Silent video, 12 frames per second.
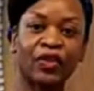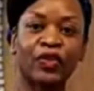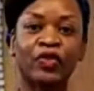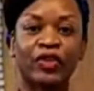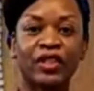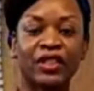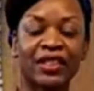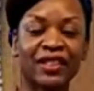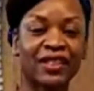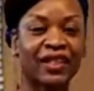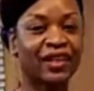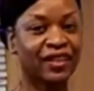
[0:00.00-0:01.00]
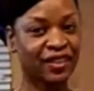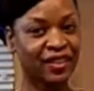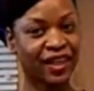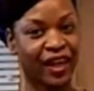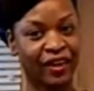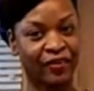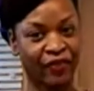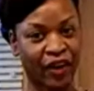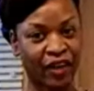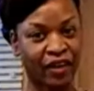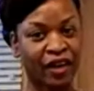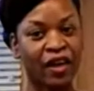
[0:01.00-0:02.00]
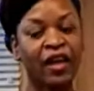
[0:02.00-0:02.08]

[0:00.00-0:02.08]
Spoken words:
nutritious, delicious, and fun.